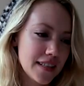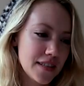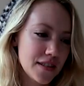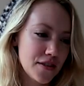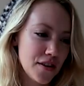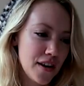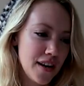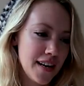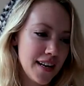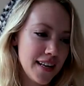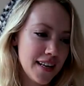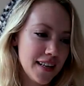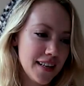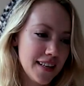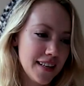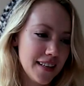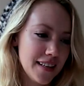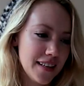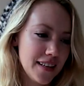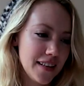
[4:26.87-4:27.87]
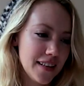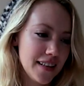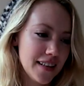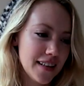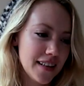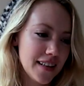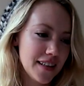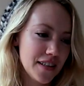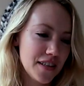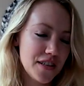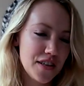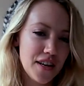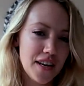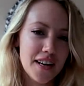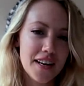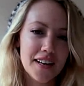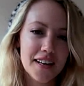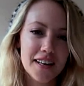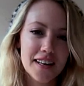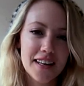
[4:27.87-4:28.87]
try
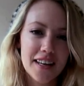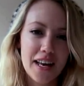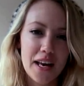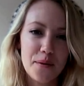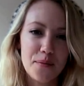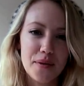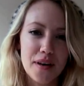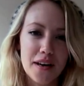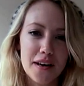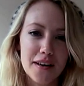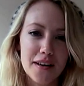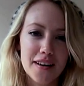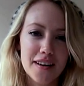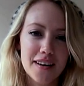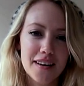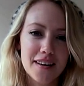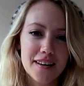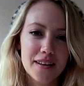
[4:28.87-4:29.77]
and keep that,